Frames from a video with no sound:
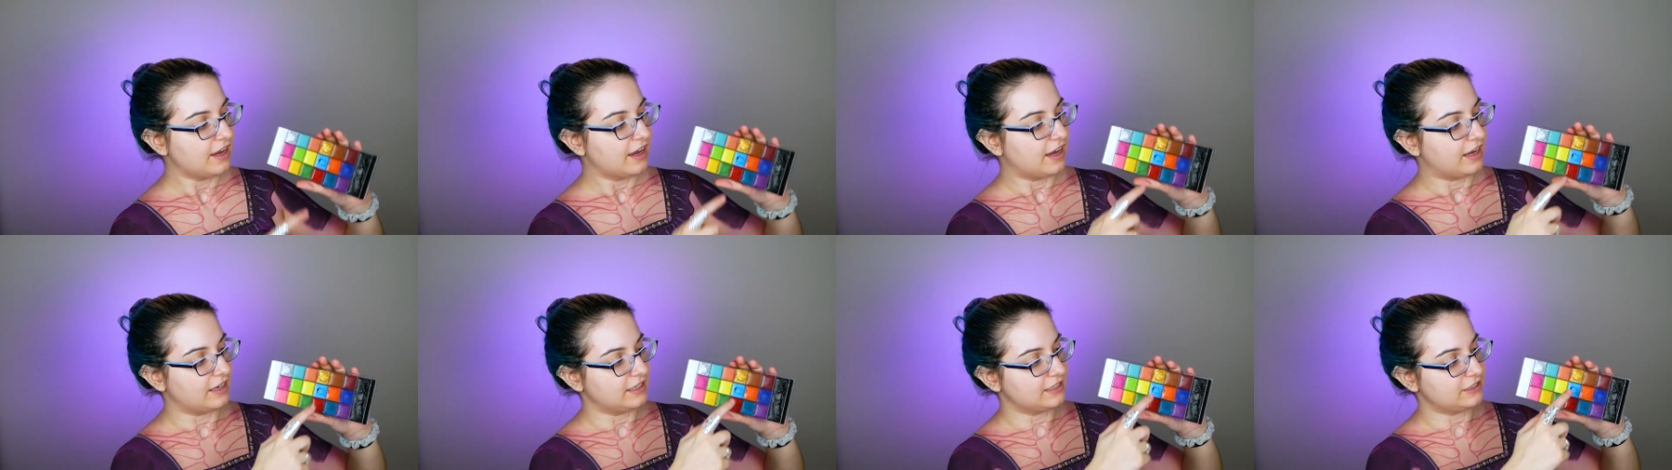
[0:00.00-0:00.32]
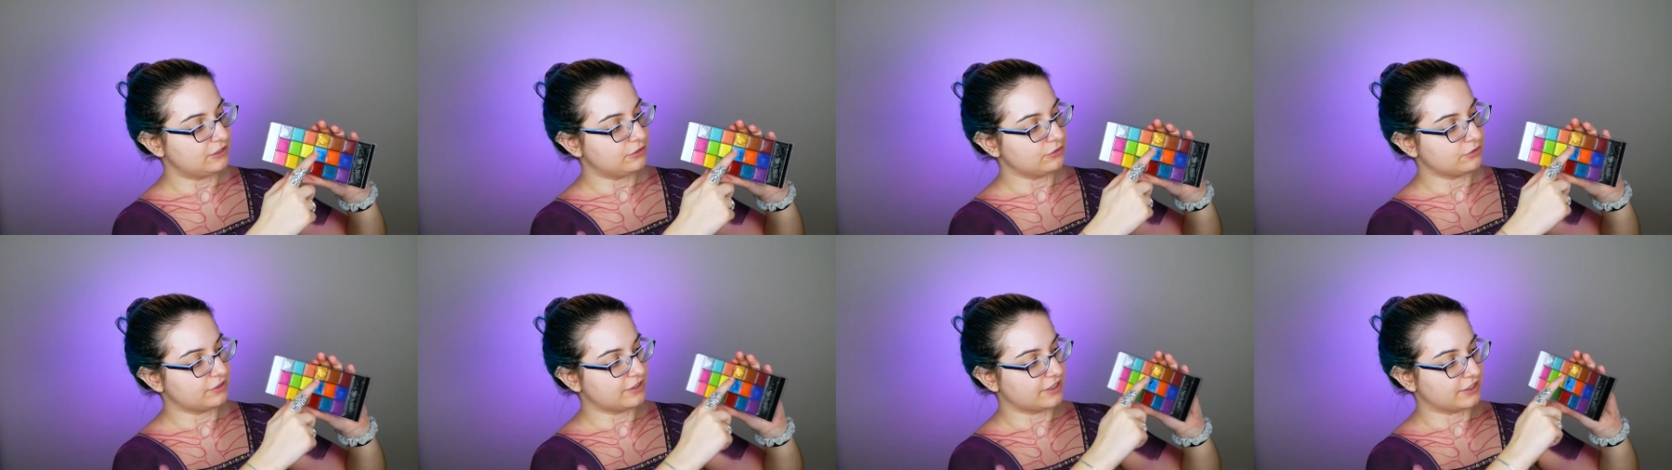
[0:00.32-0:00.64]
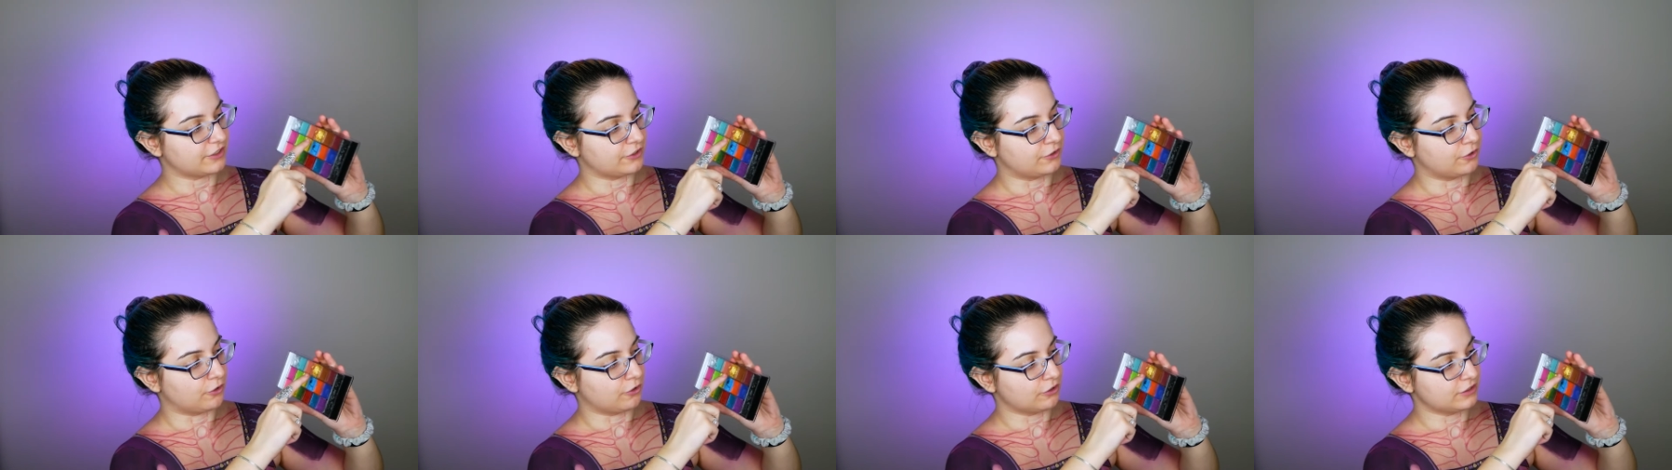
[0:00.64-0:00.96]
I took the
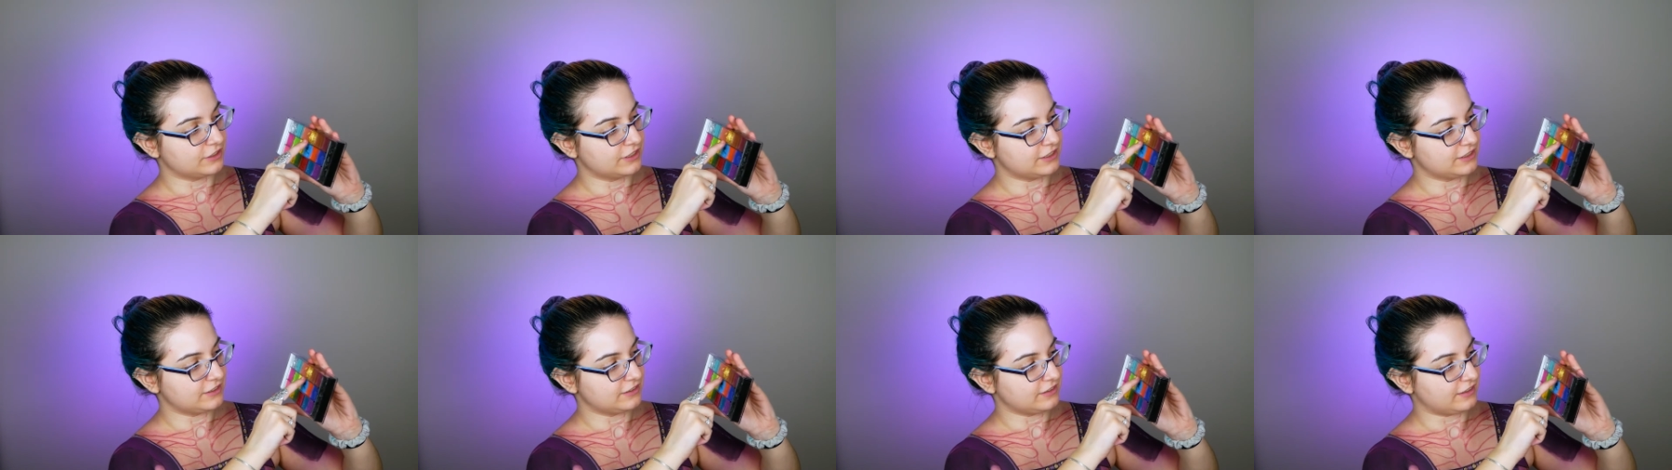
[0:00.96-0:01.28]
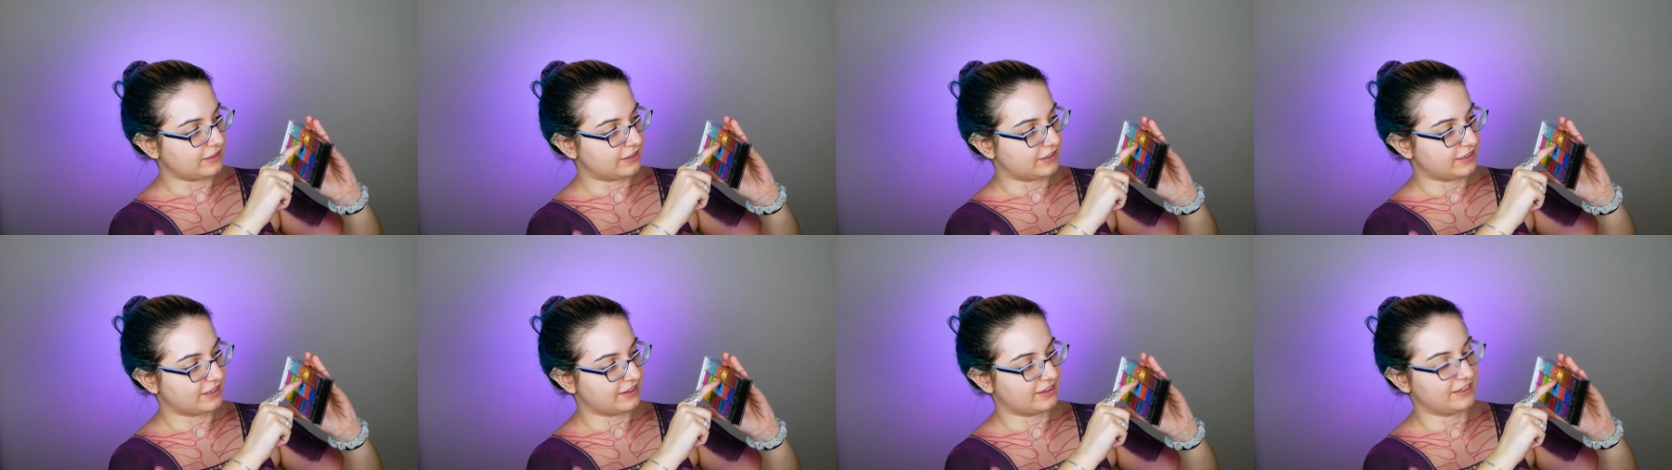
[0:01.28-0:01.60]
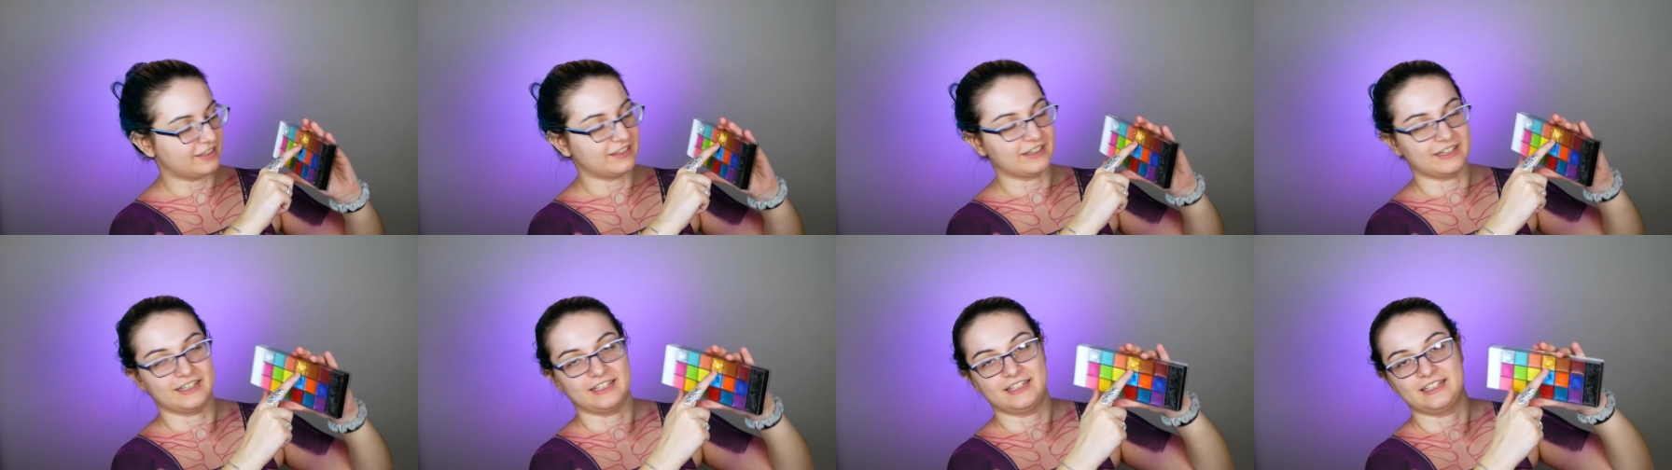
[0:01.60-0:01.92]
golden, I
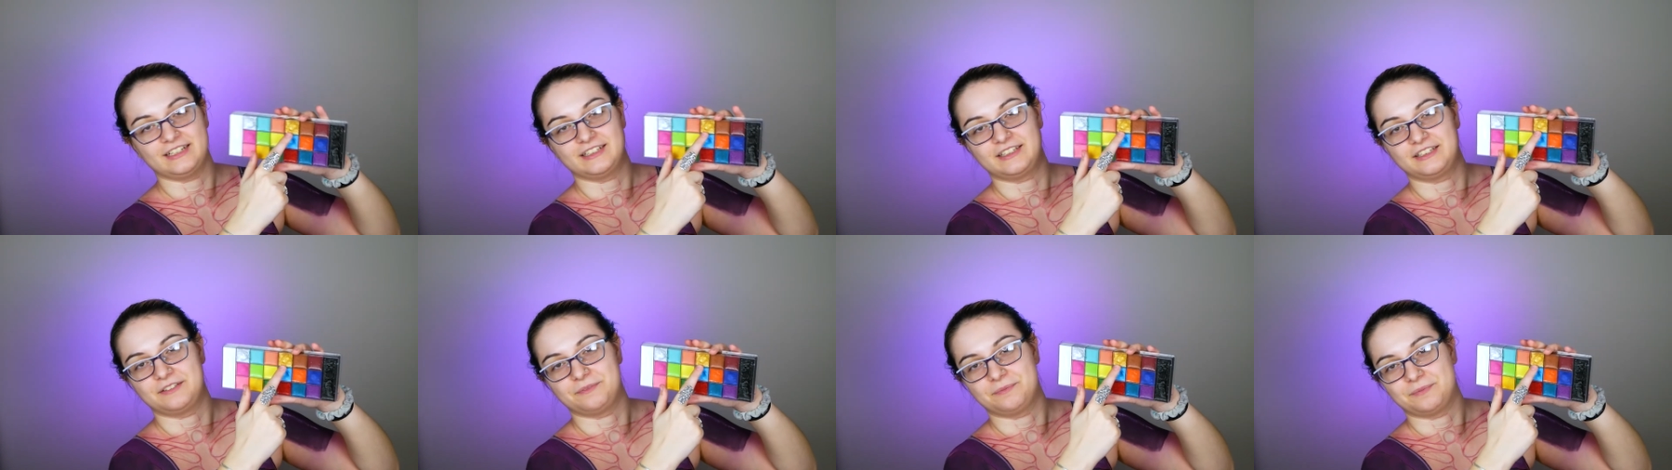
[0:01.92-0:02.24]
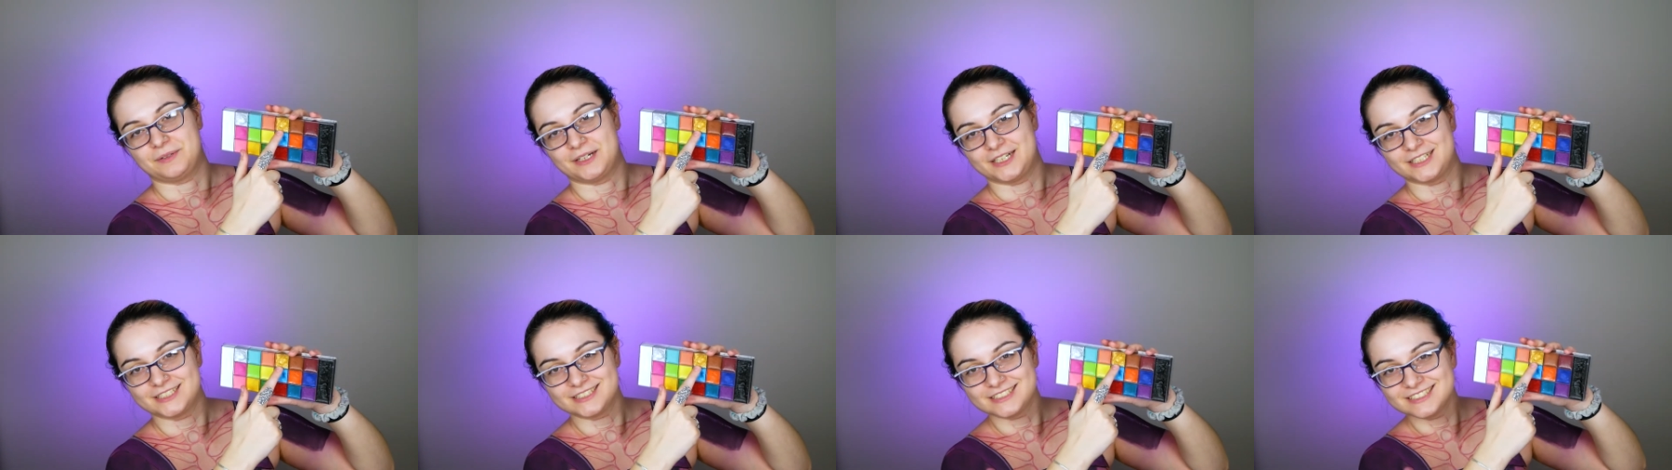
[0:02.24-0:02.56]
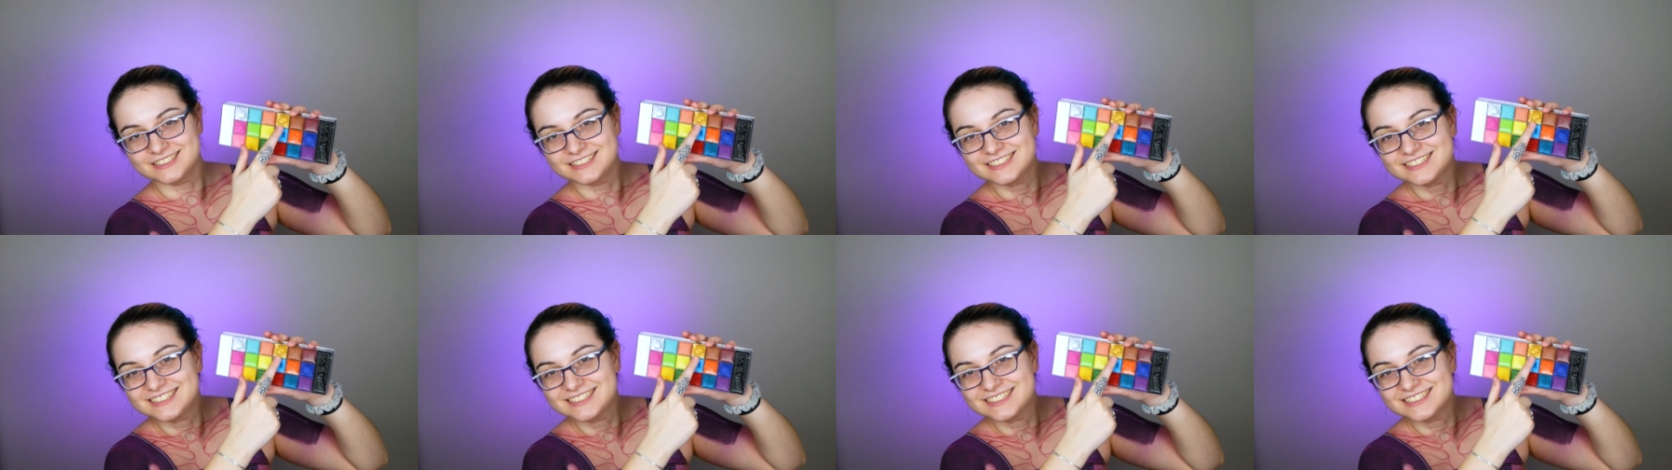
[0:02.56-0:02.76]
think I hit the pan.